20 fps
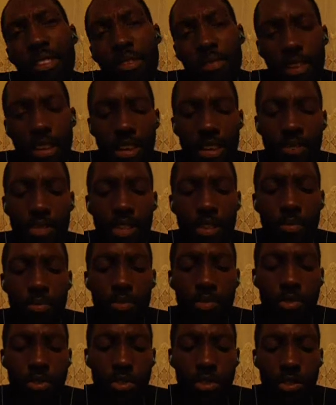have any
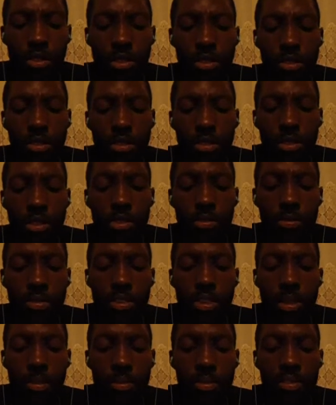more little
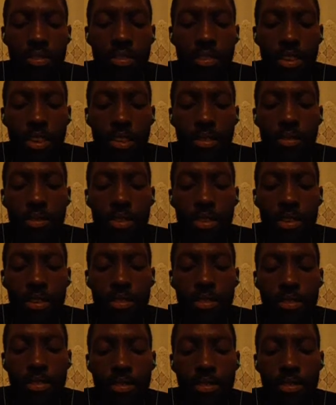tips to give on this.